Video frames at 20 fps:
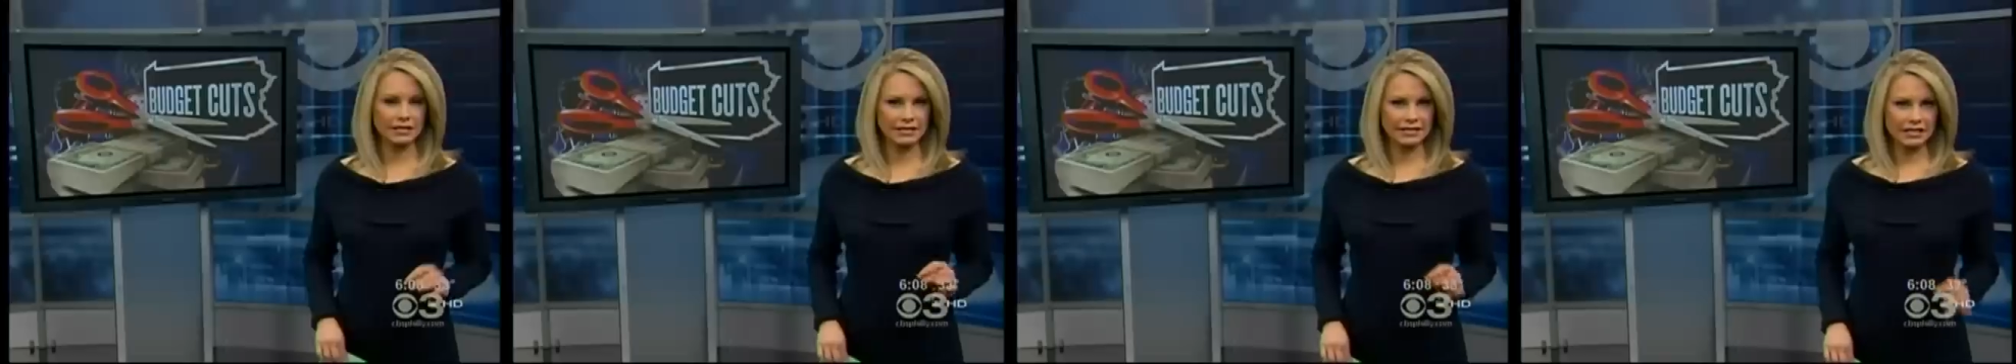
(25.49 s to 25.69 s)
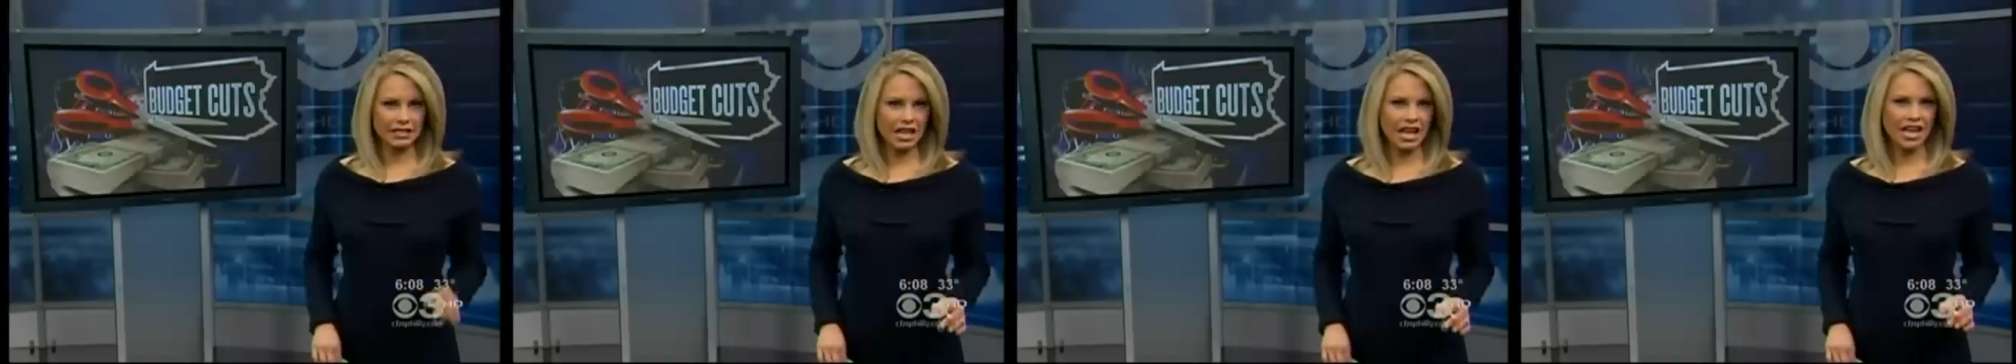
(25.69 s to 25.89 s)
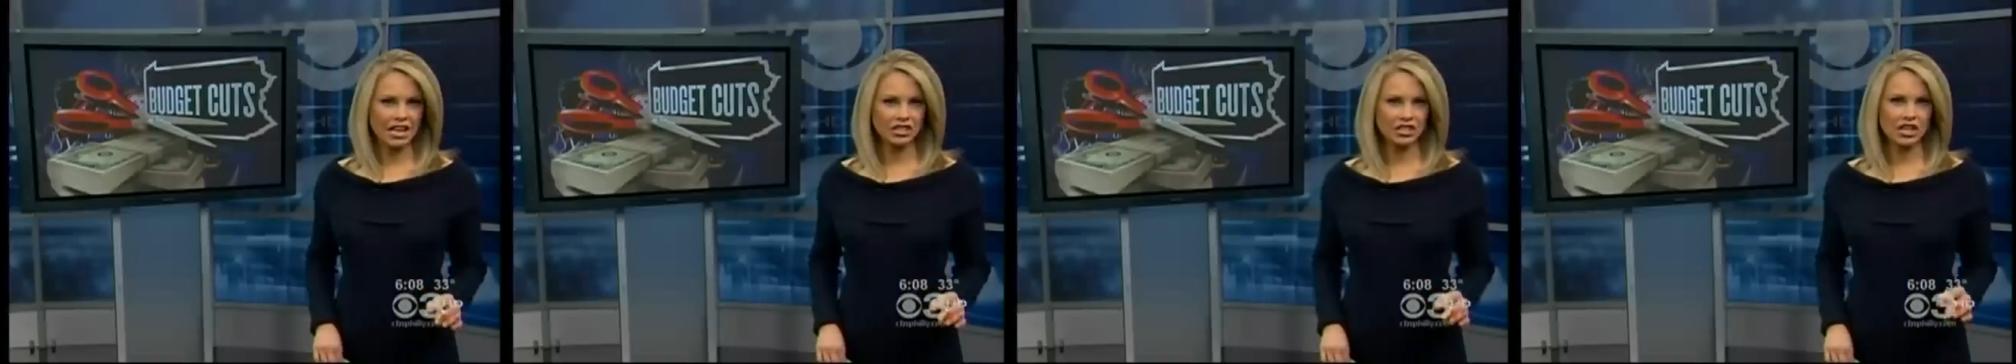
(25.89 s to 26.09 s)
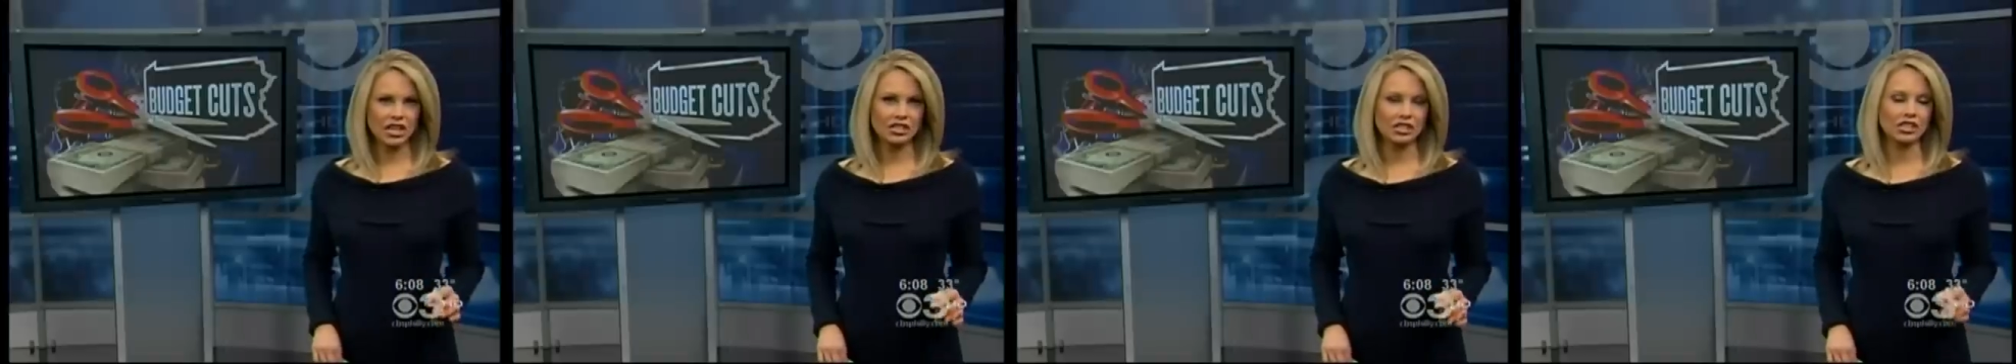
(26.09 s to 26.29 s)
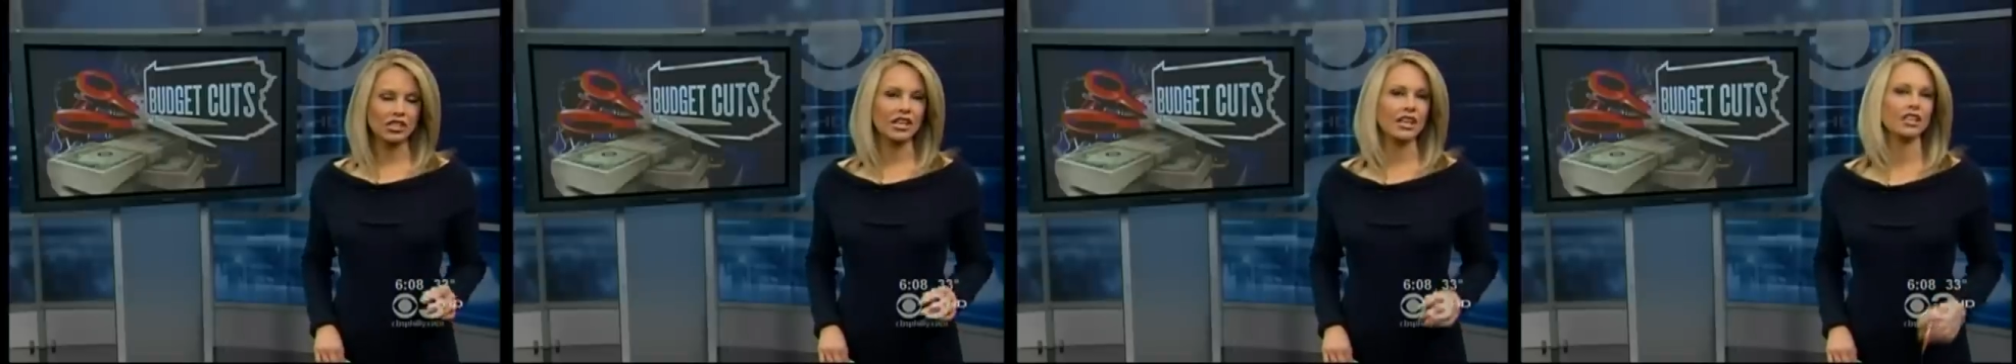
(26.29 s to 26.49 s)
slash
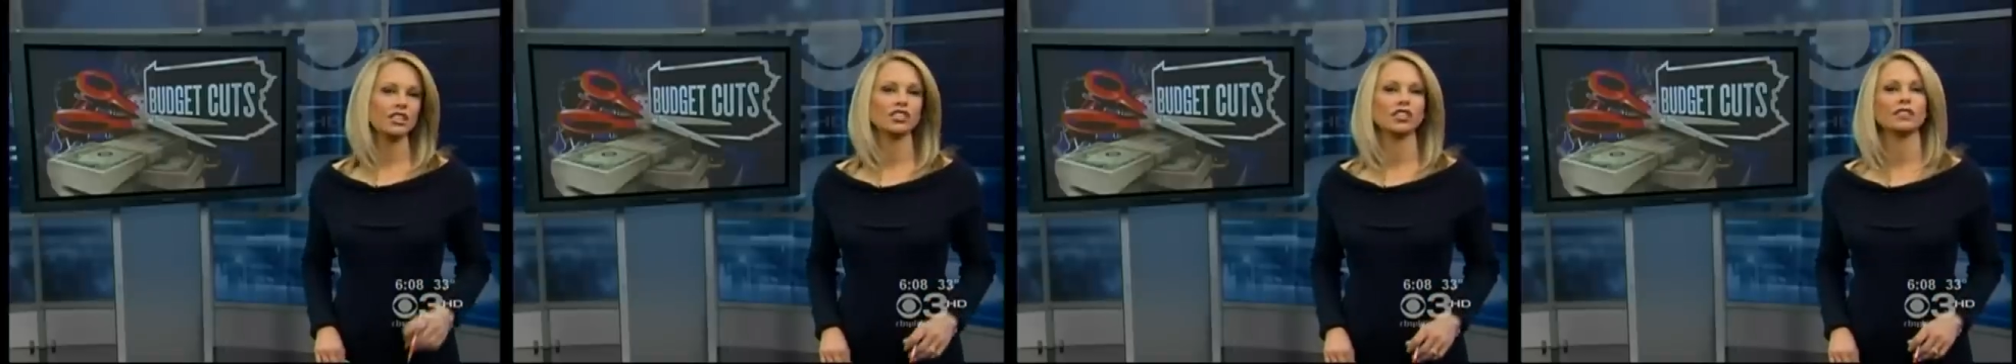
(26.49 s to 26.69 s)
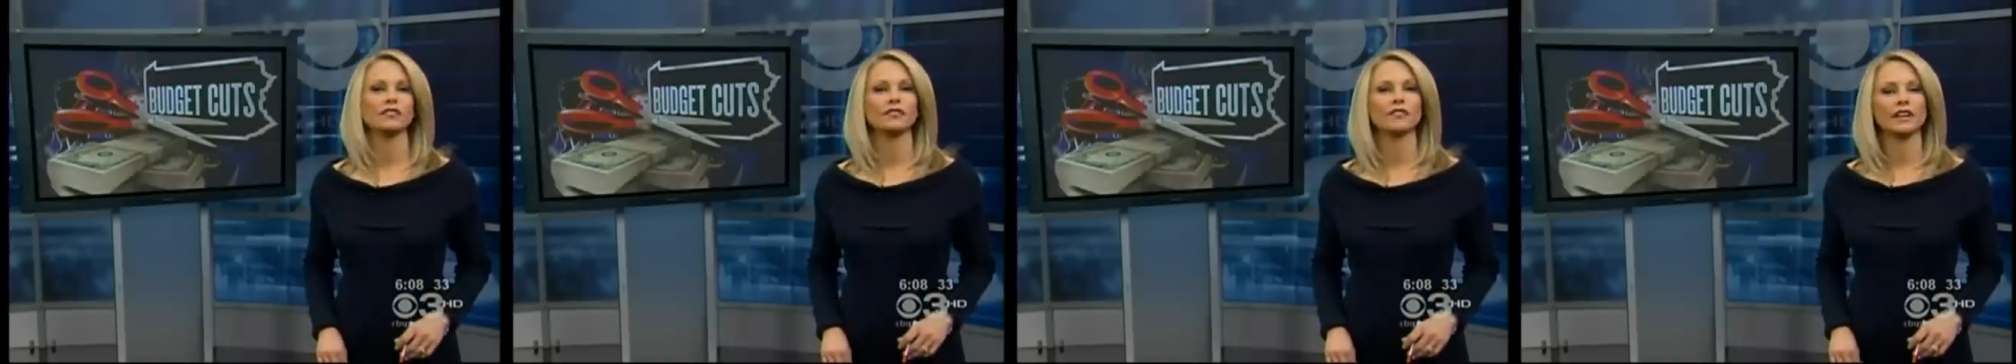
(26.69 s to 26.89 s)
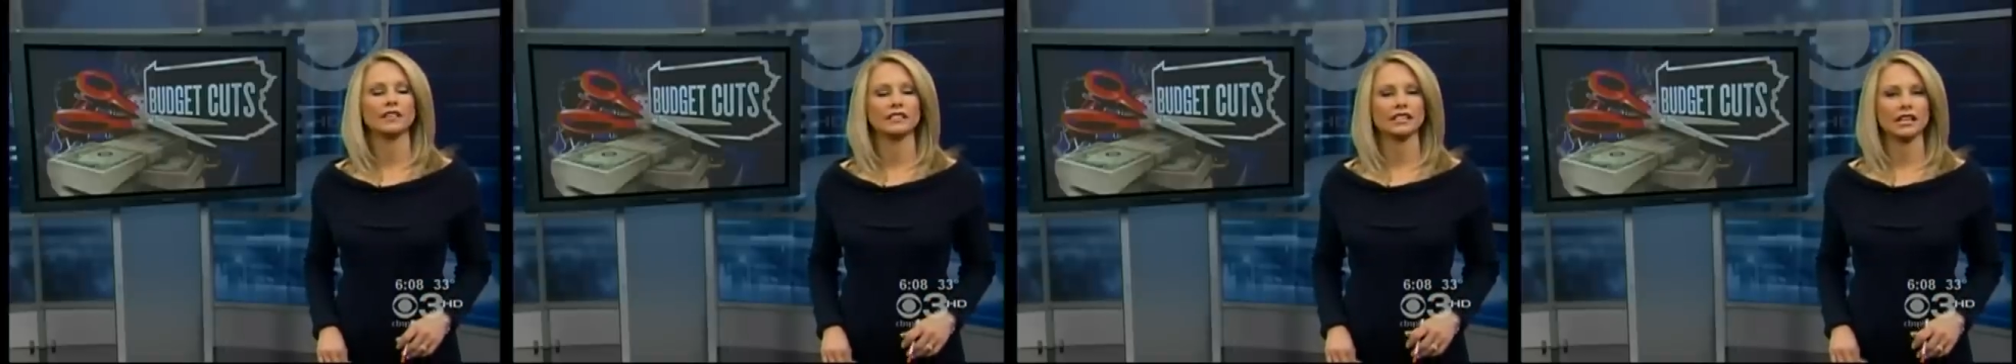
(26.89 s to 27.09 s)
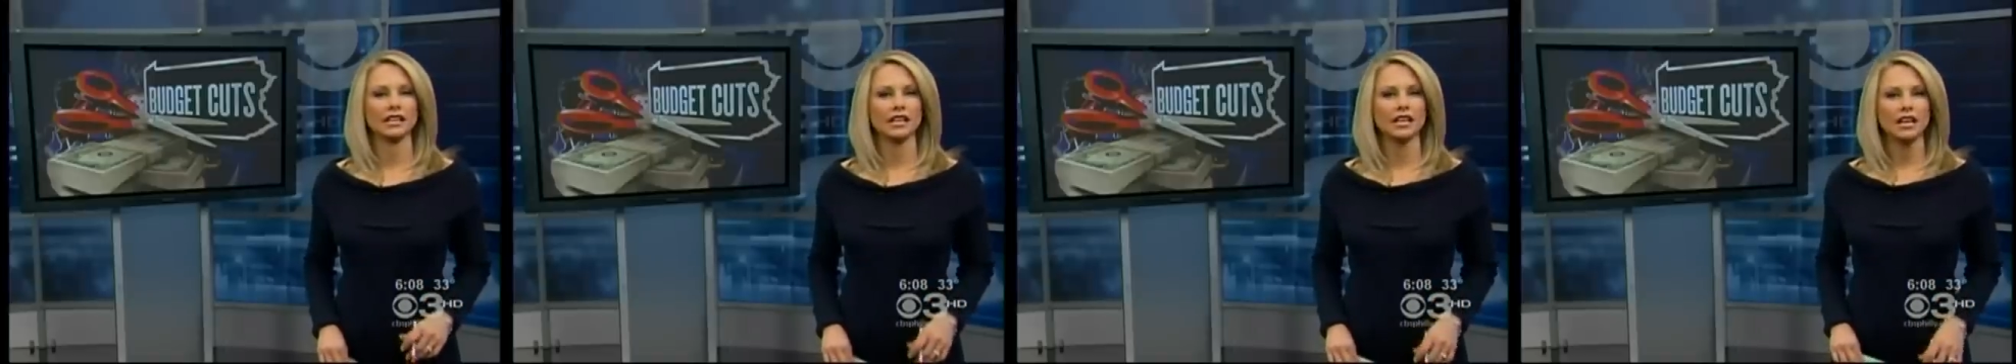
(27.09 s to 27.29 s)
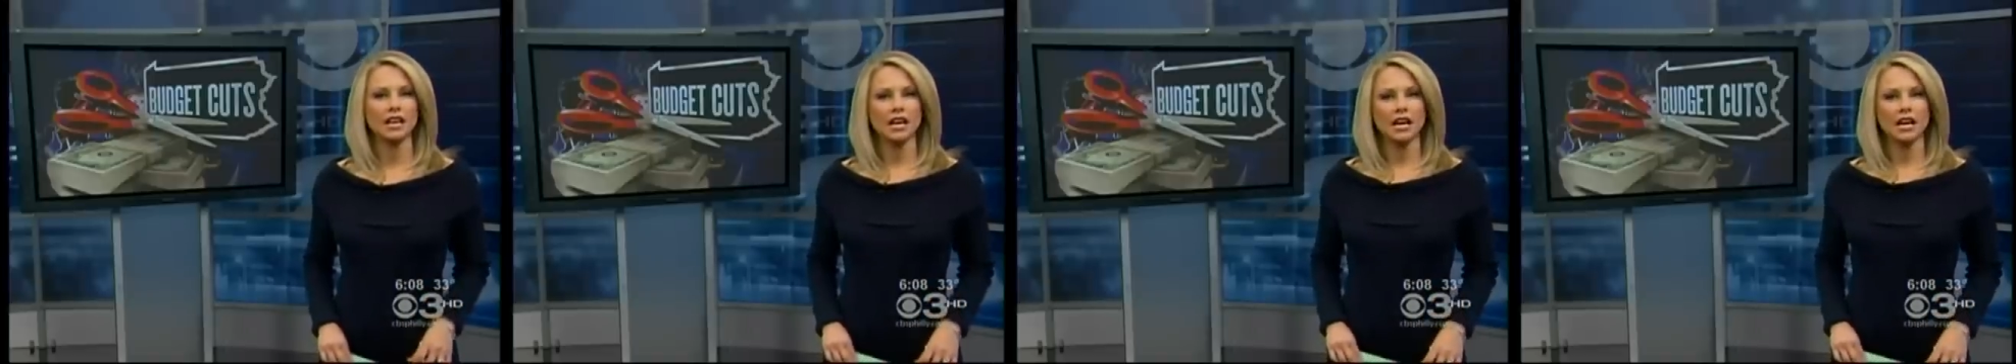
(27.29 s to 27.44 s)
education funding.